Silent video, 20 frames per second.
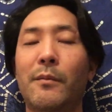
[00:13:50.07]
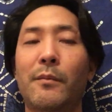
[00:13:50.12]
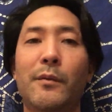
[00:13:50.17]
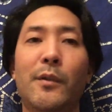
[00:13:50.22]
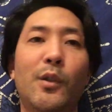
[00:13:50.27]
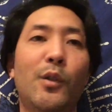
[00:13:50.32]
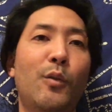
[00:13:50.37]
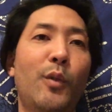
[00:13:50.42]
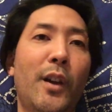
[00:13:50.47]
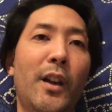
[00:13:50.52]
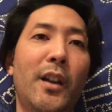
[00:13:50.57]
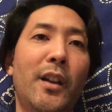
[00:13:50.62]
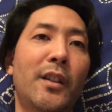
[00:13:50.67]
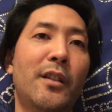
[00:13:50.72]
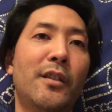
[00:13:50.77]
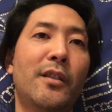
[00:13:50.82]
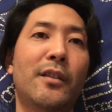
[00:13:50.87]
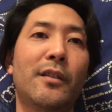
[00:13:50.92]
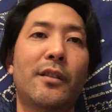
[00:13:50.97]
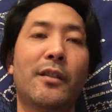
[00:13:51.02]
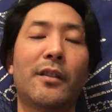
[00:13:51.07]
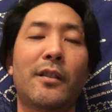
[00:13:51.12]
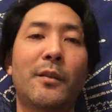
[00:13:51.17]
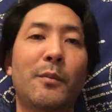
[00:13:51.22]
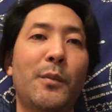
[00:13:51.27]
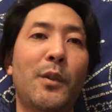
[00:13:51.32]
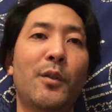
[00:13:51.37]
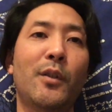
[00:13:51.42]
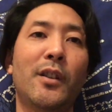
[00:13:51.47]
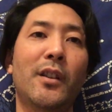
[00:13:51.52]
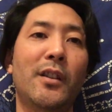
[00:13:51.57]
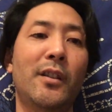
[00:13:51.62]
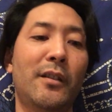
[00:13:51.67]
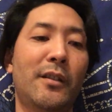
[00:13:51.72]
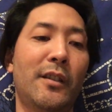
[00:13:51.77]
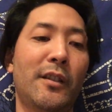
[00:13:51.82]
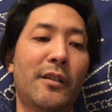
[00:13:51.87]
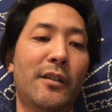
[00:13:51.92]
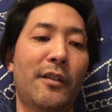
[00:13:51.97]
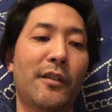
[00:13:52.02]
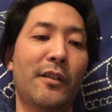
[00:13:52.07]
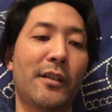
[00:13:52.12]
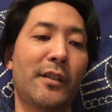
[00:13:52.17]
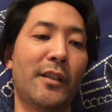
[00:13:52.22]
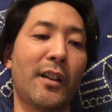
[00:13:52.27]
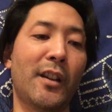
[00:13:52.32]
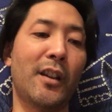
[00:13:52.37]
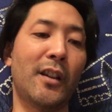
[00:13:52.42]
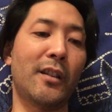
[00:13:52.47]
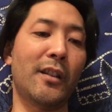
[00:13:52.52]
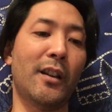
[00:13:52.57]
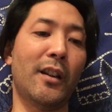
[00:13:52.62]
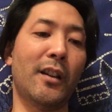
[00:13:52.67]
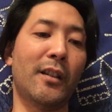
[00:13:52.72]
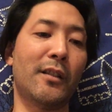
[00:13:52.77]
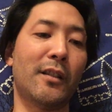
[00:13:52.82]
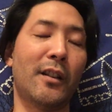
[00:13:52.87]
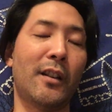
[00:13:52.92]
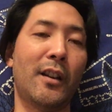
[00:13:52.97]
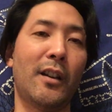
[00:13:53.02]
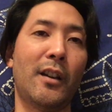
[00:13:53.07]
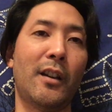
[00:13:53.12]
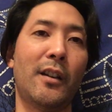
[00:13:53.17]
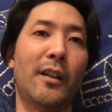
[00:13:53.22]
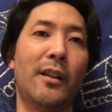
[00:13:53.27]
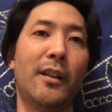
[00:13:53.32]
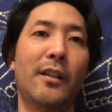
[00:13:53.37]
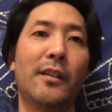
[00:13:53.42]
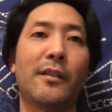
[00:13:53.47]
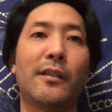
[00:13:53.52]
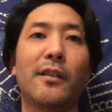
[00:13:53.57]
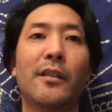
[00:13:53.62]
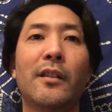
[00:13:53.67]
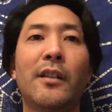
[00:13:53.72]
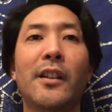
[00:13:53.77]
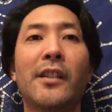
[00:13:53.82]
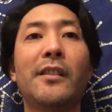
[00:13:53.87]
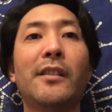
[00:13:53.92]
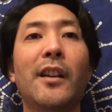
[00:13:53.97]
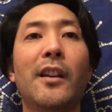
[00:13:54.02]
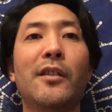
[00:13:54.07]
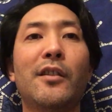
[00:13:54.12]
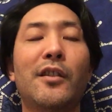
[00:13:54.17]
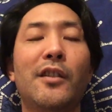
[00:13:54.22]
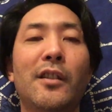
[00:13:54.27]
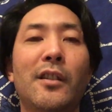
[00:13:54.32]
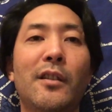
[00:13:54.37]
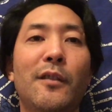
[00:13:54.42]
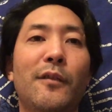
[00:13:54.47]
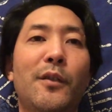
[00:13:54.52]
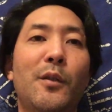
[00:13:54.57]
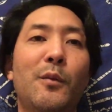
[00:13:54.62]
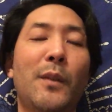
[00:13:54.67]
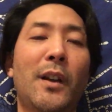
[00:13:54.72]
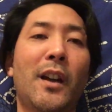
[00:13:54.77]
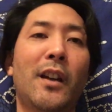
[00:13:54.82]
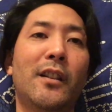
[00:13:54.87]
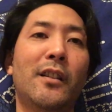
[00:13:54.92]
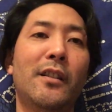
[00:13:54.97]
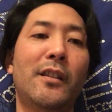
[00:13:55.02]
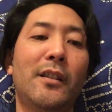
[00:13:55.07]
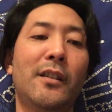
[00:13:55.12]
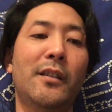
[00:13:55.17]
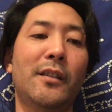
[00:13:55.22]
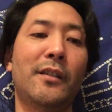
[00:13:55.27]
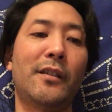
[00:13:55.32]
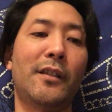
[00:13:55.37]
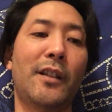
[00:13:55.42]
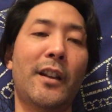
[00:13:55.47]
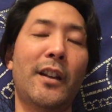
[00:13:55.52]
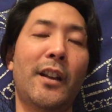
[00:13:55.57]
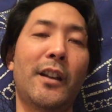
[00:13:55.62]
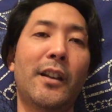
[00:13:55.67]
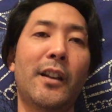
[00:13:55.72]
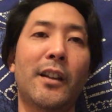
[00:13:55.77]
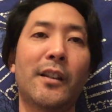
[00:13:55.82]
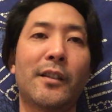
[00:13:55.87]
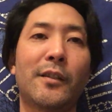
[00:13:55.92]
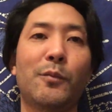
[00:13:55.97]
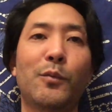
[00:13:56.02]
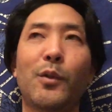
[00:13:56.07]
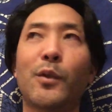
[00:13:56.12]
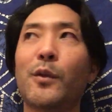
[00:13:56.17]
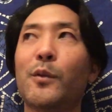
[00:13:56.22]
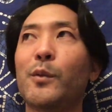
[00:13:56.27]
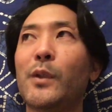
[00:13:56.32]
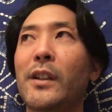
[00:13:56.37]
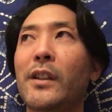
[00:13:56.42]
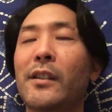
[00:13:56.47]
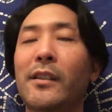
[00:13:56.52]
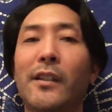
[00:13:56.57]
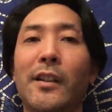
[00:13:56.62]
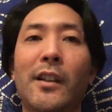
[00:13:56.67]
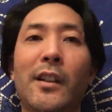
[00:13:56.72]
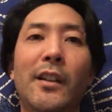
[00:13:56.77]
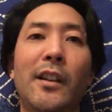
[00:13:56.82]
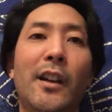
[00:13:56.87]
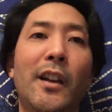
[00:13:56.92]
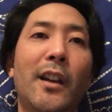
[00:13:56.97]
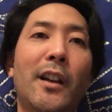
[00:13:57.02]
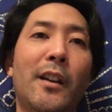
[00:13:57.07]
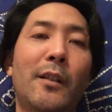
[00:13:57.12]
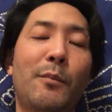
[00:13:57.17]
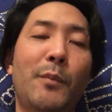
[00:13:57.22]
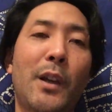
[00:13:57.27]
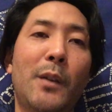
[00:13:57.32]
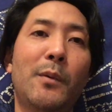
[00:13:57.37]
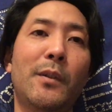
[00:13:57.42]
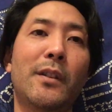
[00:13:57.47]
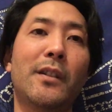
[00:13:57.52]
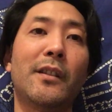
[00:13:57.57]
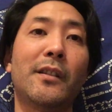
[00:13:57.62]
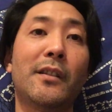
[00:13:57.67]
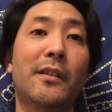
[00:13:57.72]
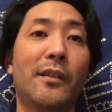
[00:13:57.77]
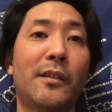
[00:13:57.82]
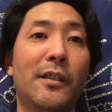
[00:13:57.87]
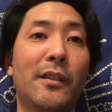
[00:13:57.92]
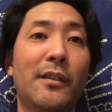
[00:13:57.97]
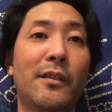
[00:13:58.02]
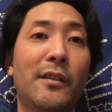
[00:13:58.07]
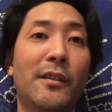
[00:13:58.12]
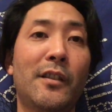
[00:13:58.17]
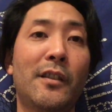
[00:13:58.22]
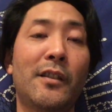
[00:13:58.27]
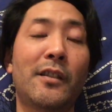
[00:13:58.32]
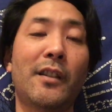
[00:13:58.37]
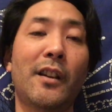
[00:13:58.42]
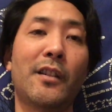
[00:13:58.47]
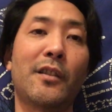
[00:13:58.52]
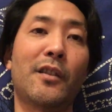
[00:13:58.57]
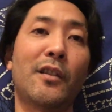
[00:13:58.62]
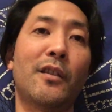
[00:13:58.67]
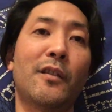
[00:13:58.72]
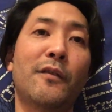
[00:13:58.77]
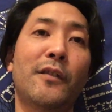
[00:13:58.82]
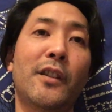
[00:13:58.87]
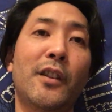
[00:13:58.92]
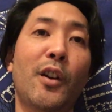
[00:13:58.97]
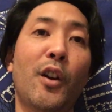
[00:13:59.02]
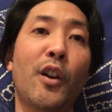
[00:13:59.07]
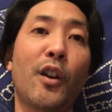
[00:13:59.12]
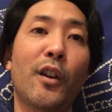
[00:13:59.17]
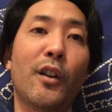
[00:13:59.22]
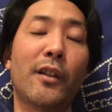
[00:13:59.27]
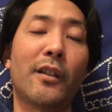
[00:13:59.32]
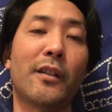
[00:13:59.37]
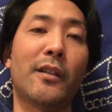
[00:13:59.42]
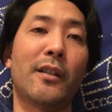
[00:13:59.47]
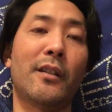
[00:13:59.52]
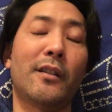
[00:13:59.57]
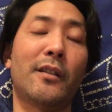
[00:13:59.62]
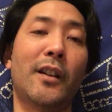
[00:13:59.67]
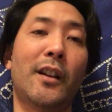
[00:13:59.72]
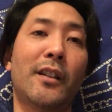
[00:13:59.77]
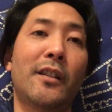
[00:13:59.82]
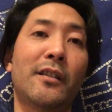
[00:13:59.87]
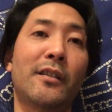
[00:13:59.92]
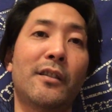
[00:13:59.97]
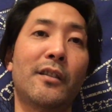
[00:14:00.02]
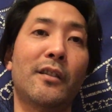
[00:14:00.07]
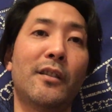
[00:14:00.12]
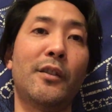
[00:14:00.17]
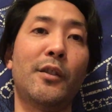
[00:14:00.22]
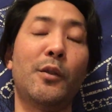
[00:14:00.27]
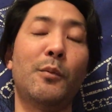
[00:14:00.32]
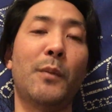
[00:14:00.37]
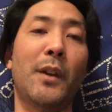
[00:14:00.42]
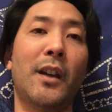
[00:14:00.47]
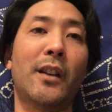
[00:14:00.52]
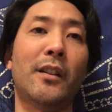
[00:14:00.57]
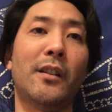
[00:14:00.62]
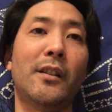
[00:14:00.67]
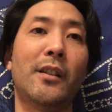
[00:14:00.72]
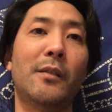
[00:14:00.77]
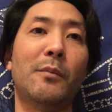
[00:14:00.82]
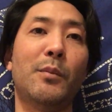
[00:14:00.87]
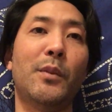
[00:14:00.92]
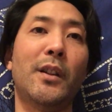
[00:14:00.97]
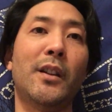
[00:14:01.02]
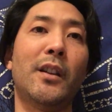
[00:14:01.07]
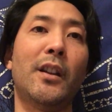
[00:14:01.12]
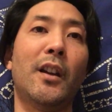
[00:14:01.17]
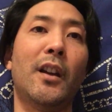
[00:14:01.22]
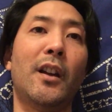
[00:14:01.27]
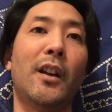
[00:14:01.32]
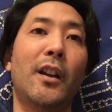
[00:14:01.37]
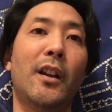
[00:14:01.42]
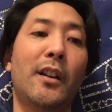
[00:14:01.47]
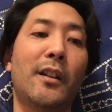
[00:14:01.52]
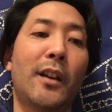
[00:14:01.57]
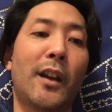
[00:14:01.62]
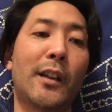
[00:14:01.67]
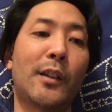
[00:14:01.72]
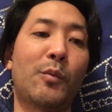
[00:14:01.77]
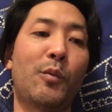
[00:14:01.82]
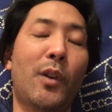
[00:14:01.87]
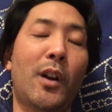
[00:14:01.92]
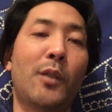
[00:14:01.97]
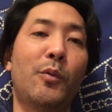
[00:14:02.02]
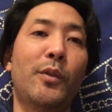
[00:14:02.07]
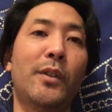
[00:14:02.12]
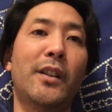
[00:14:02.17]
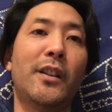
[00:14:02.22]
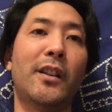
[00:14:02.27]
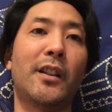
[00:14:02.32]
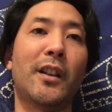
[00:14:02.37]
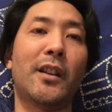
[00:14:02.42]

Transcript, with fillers: new age communities they're saying that it's an ascension of humanity and i guess well we can say maybe this is the ascension of the earth not necessarily humanity but that's why we need to